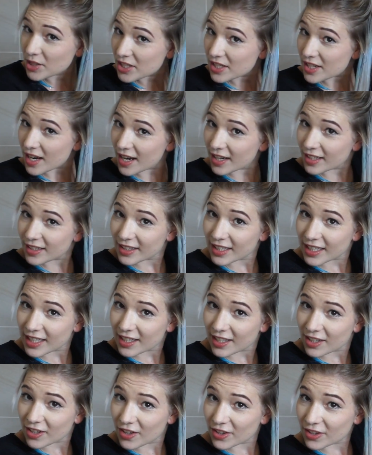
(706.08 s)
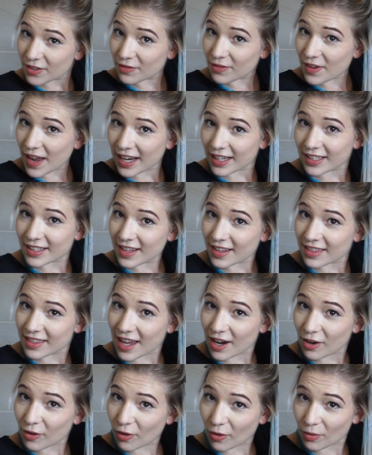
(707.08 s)
just kind of leaning on the fact that
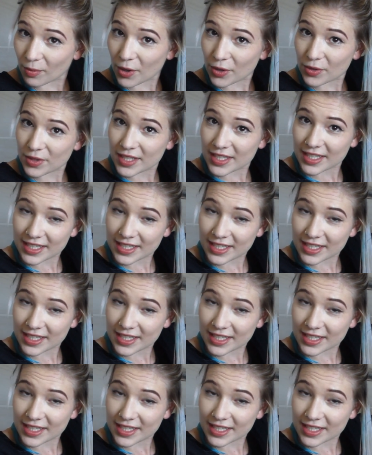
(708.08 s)
they're almost